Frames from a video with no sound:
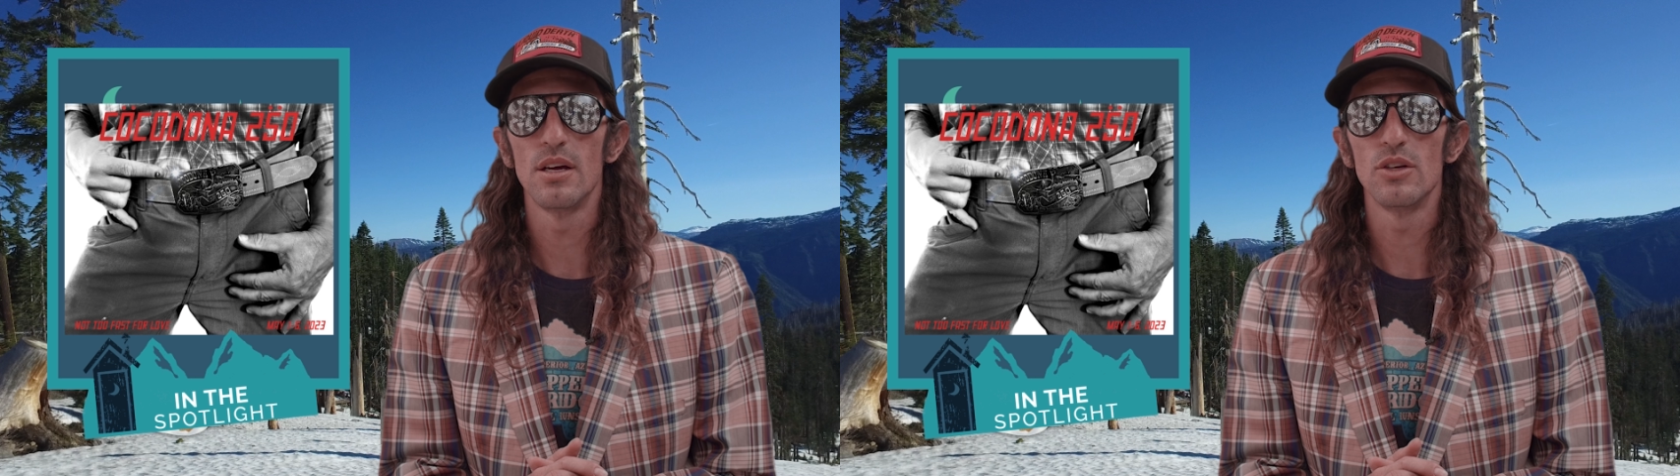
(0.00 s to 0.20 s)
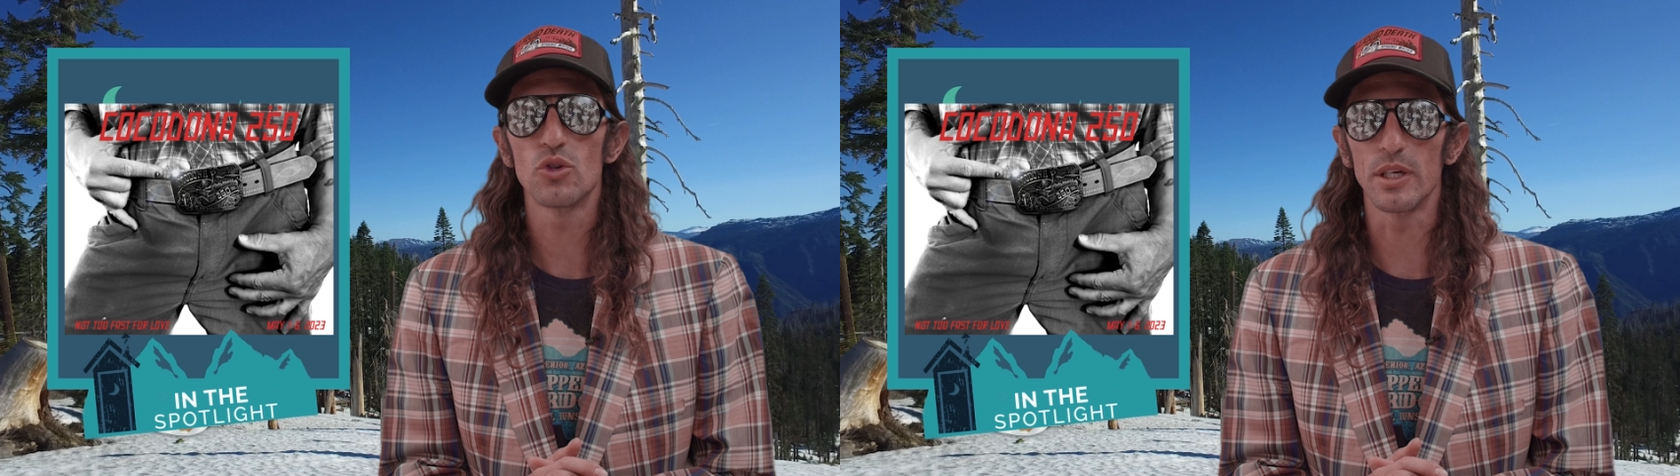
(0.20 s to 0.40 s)

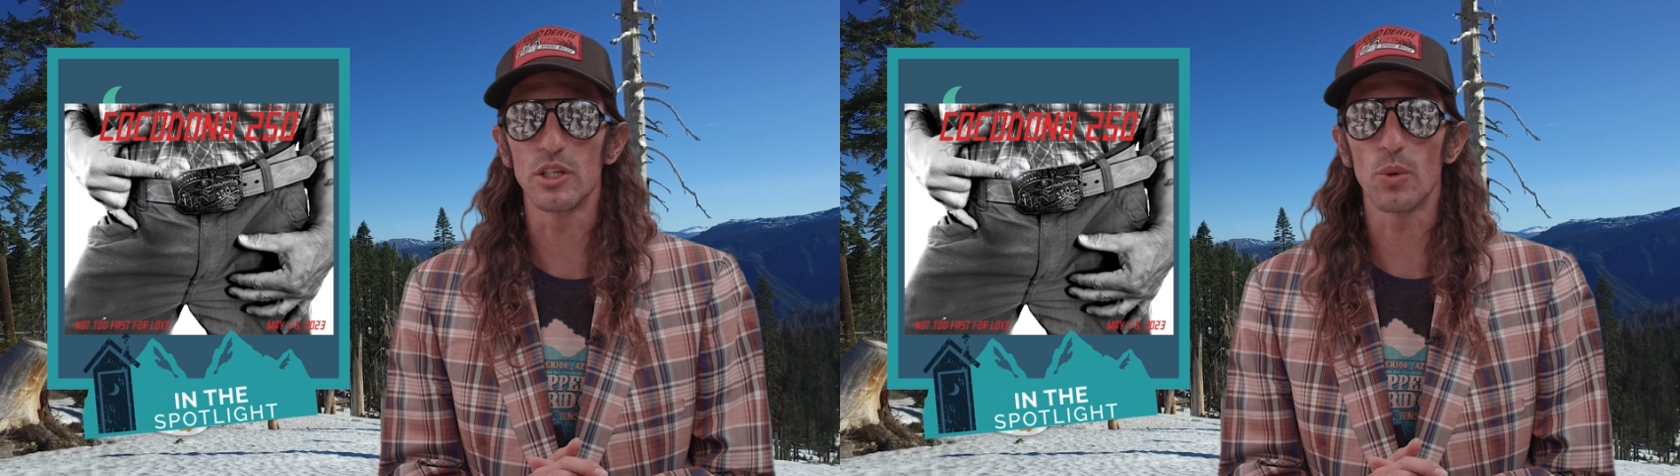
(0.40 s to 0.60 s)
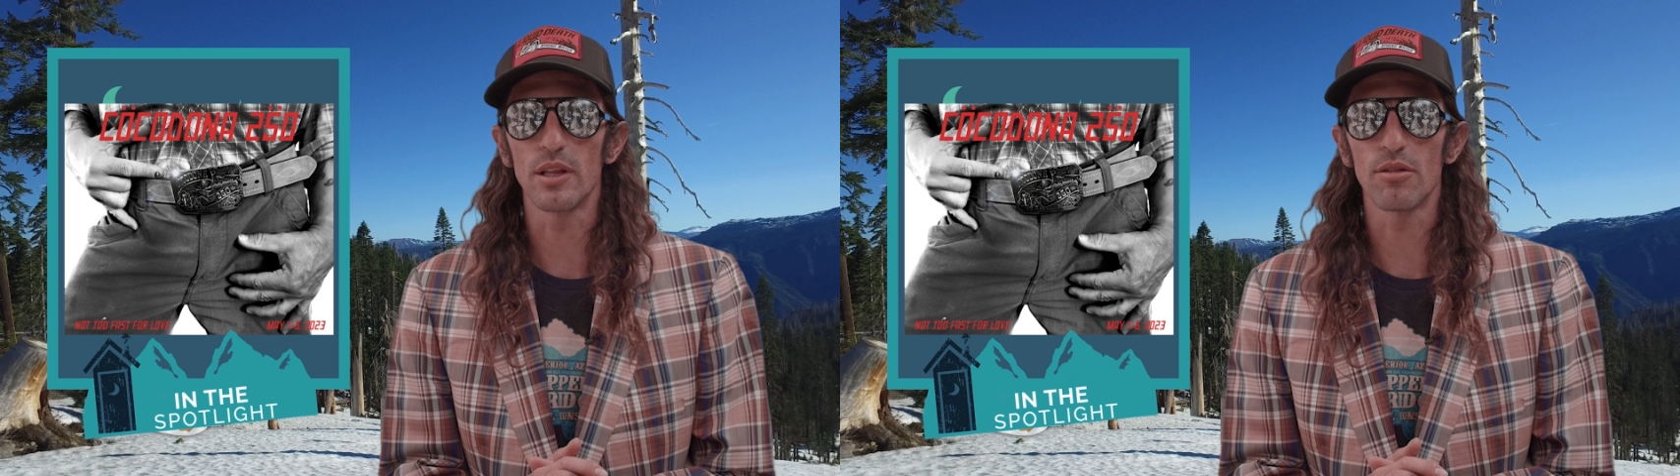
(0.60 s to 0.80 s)

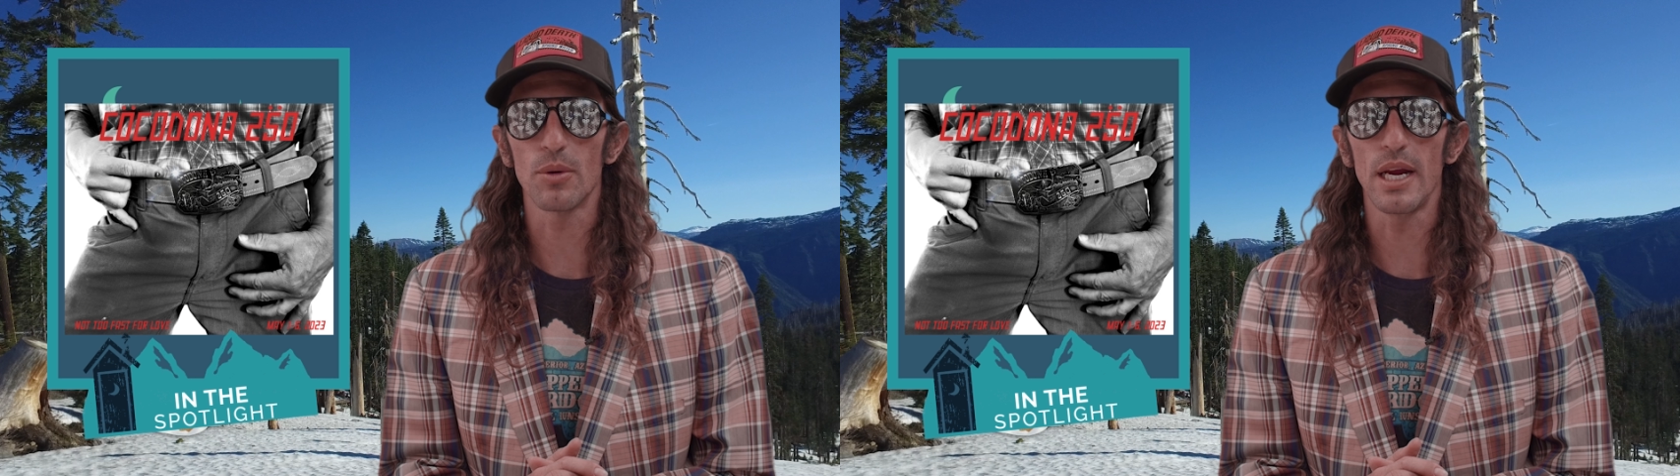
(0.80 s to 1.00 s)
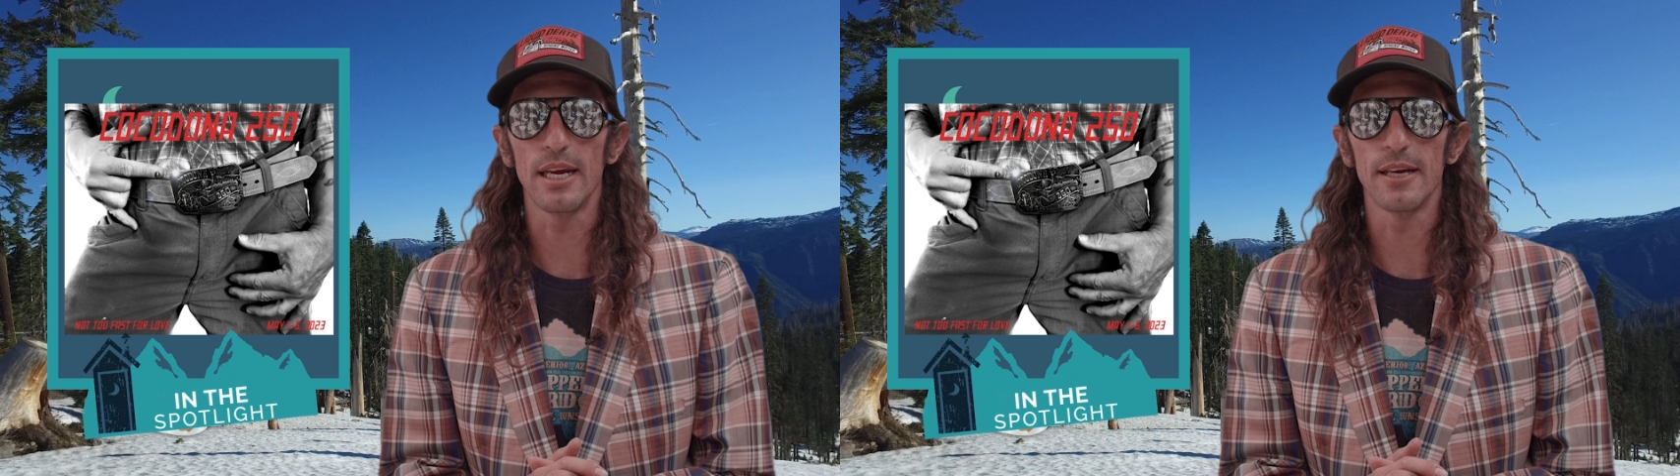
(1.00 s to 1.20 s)

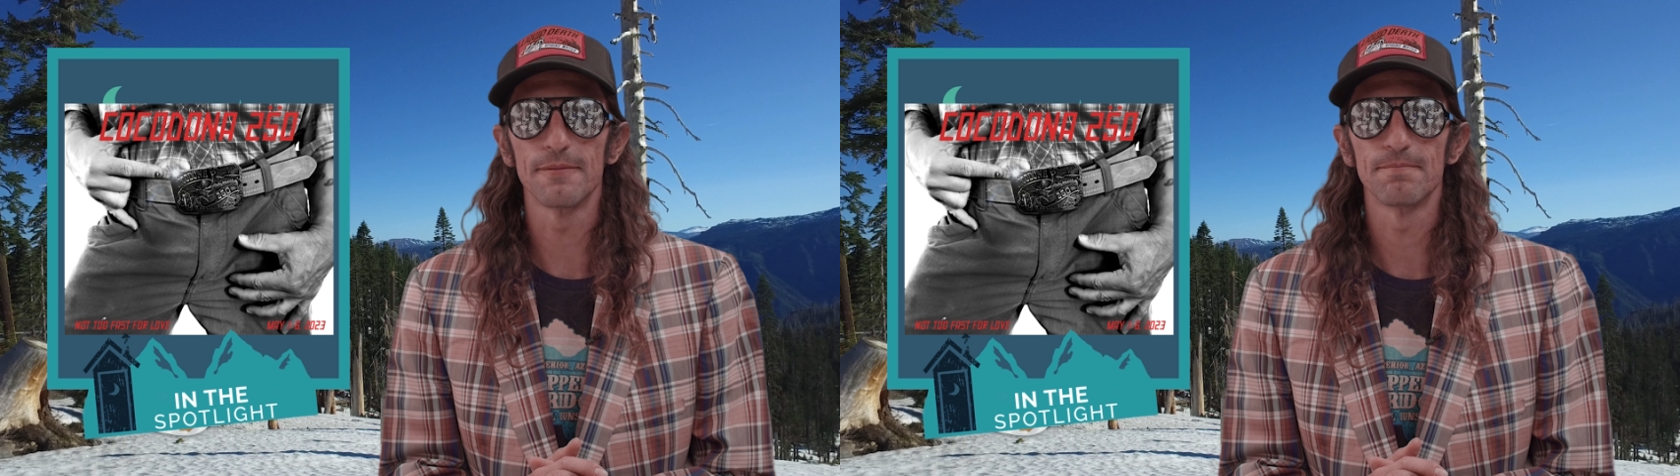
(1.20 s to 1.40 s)
2023